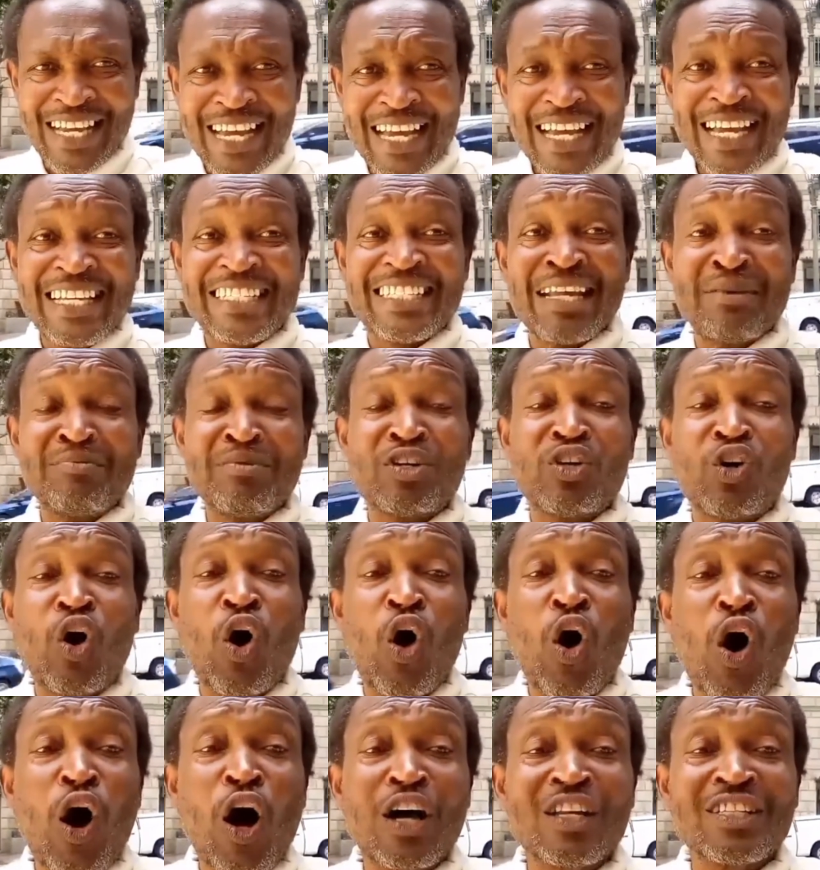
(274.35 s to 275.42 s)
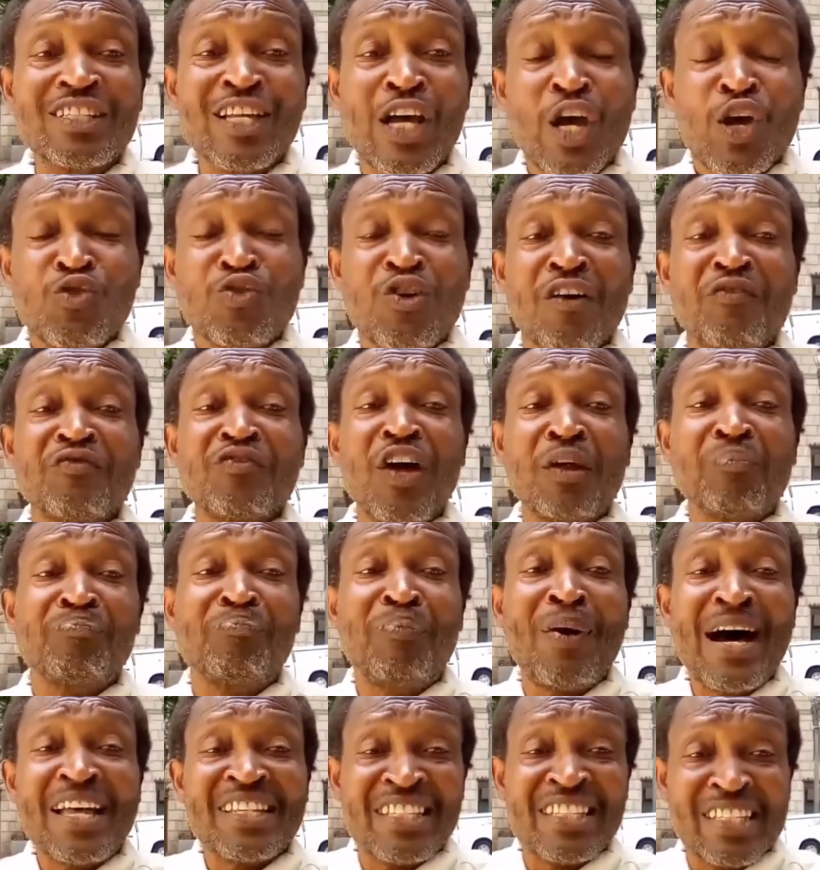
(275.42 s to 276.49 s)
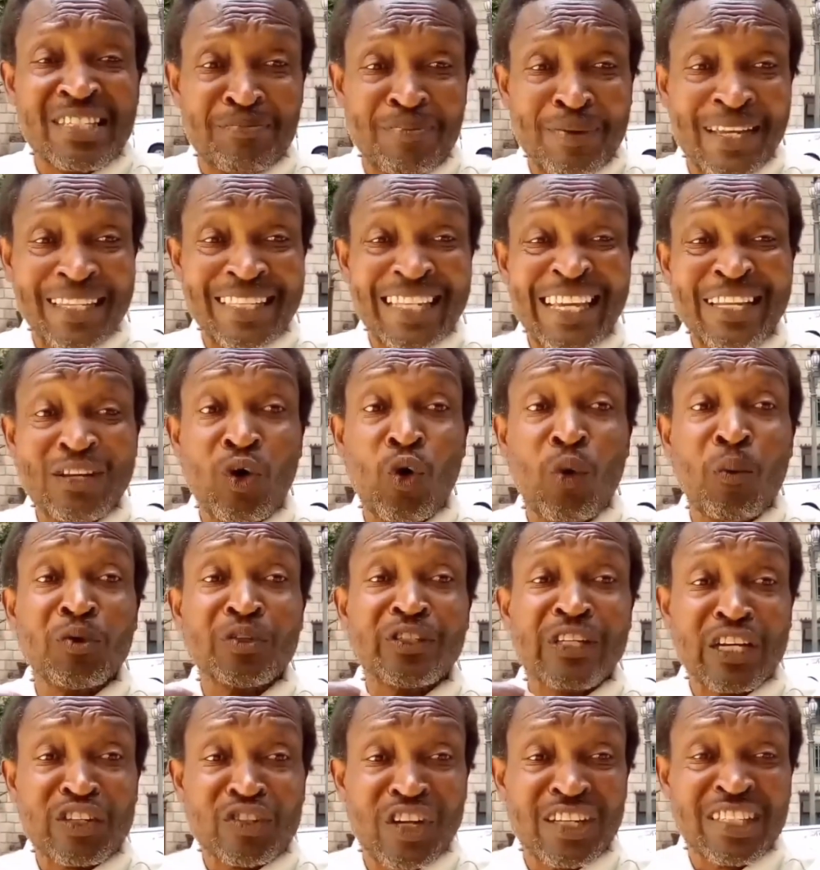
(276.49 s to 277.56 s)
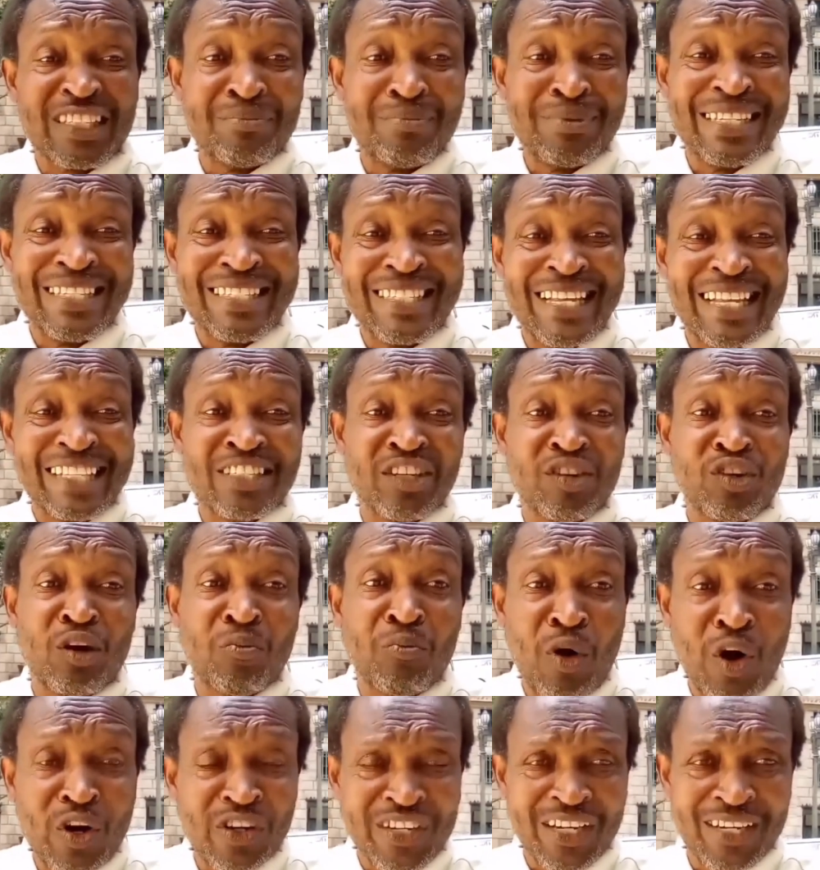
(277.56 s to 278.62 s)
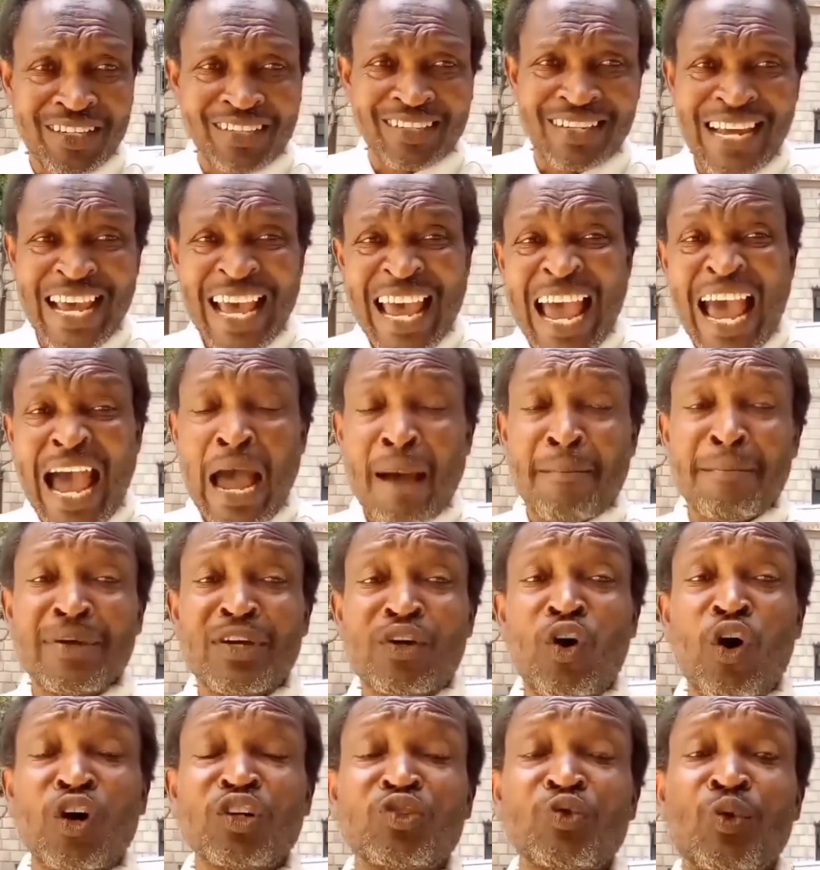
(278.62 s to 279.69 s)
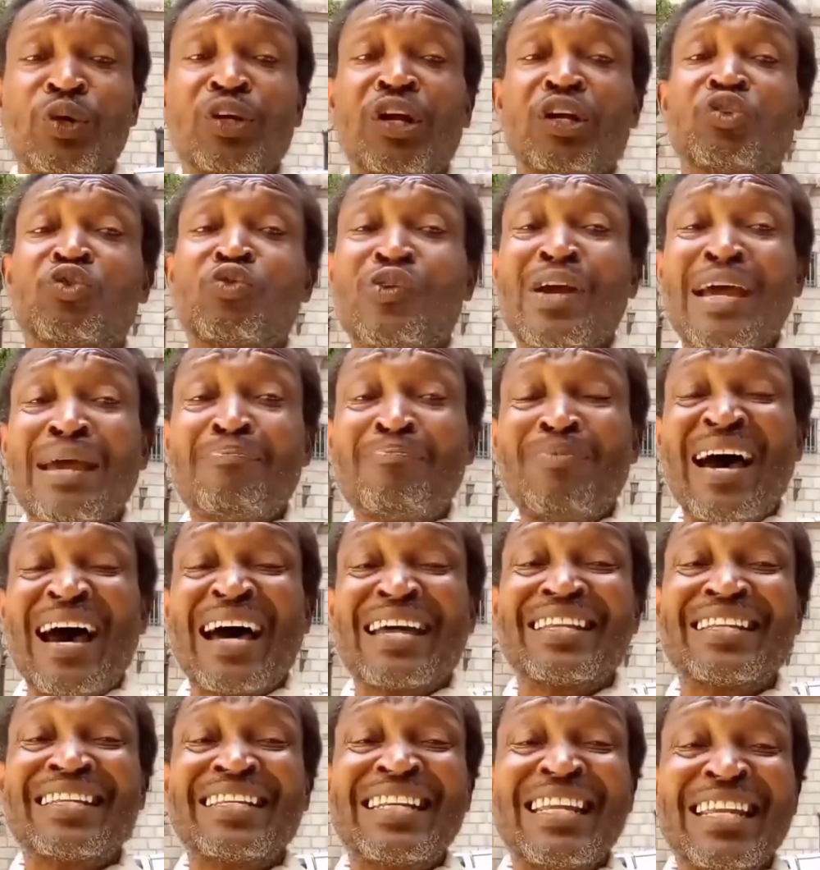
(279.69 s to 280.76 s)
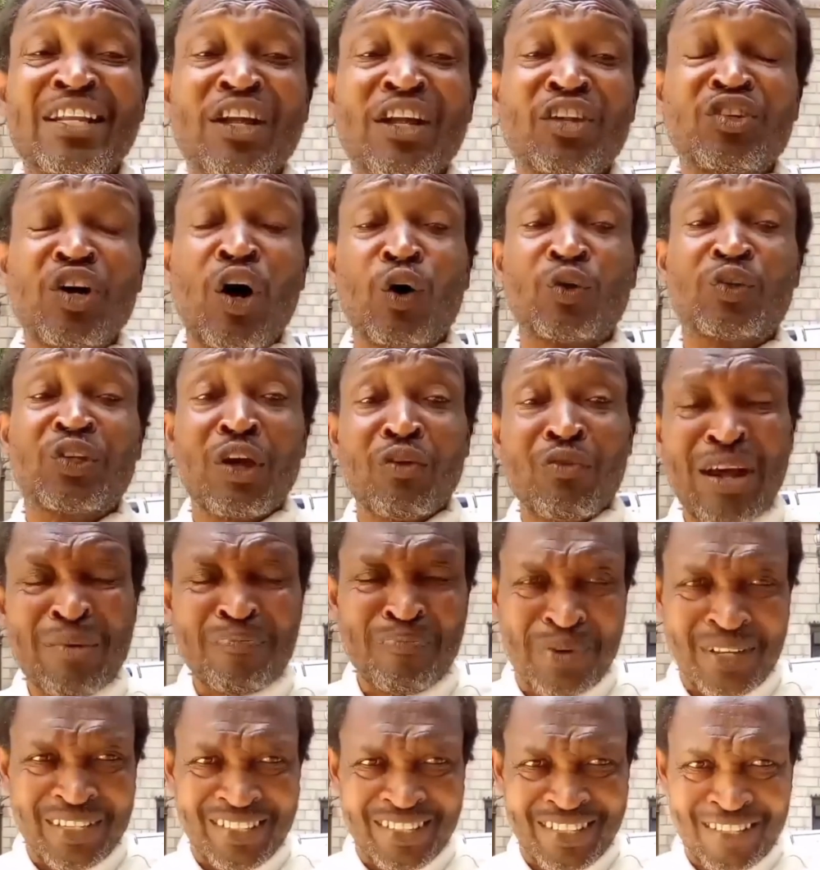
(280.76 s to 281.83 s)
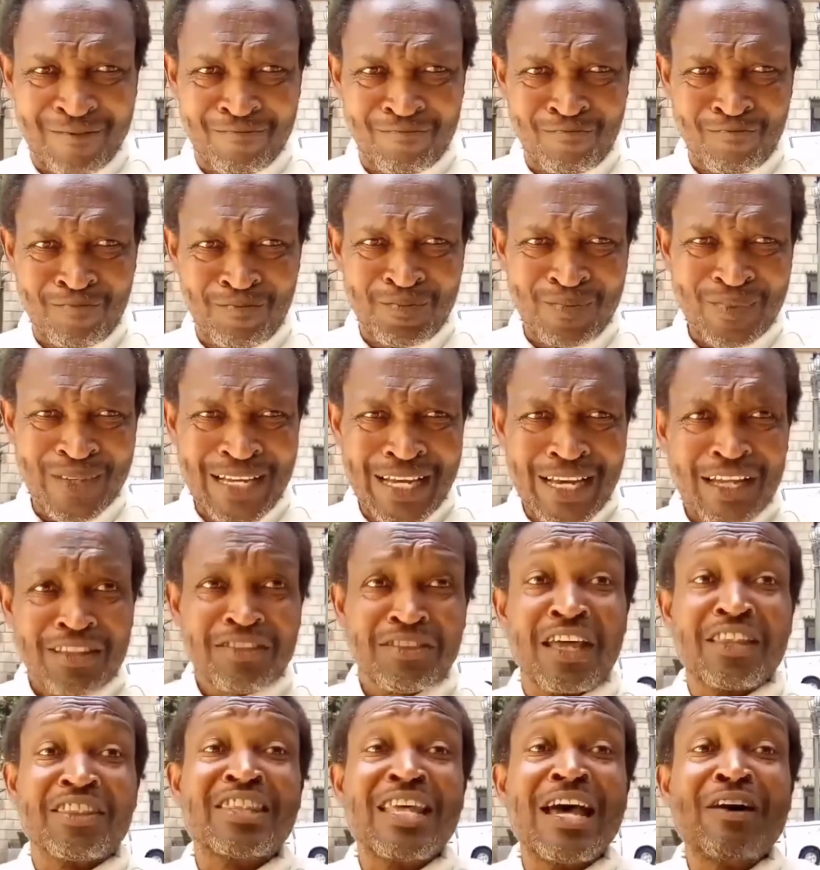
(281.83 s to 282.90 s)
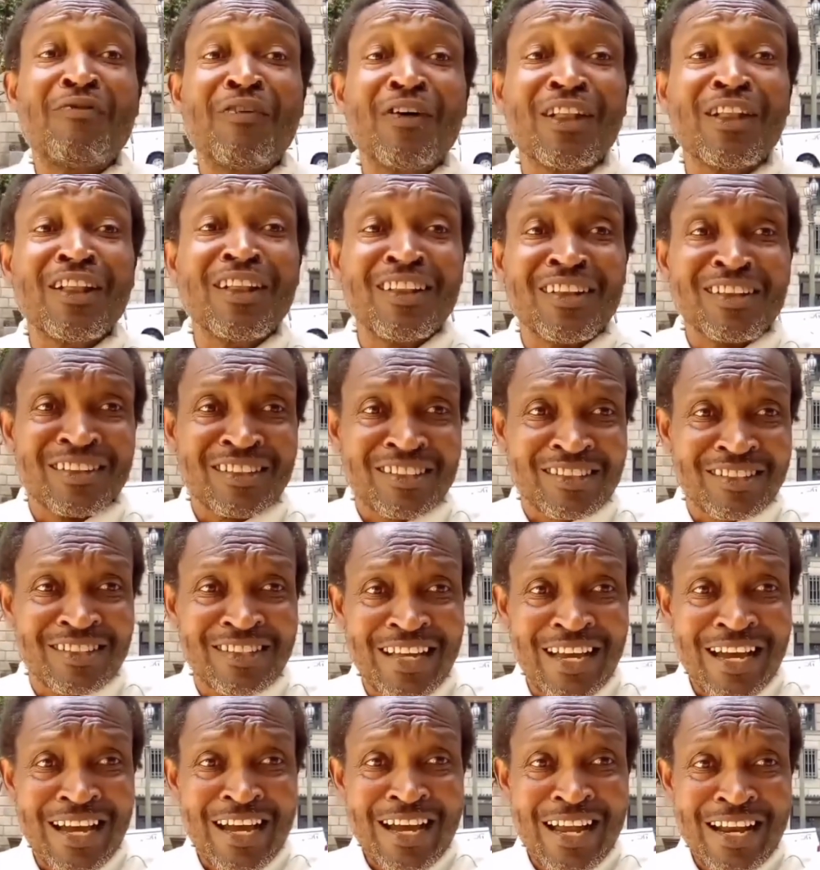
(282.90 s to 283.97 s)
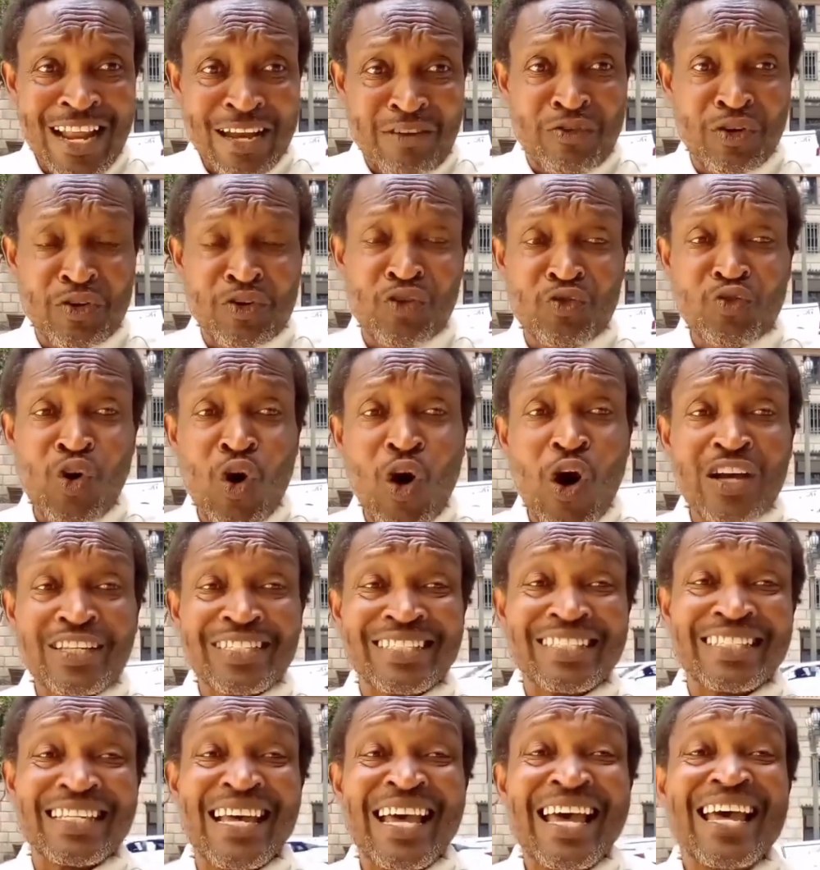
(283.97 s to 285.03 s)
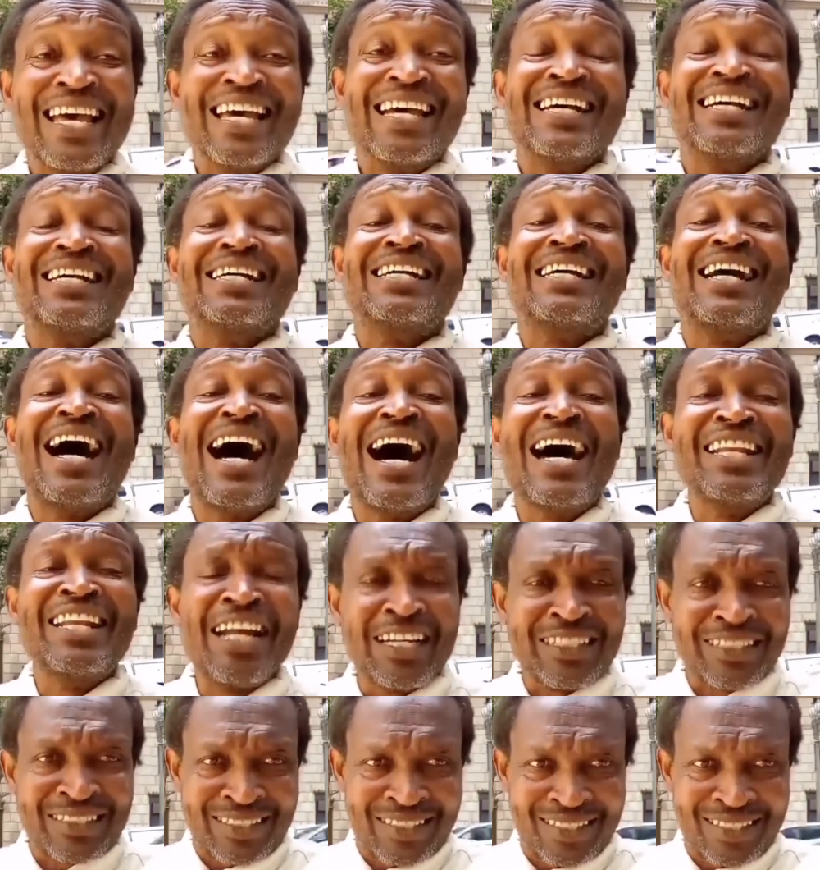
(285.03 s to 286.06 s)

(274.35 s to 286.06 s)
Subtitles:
He said, because you have not participated in homosexuality, bestiality, and abortion, and because you were not raped and did not out your rapists, the devils like Richard Ross cannot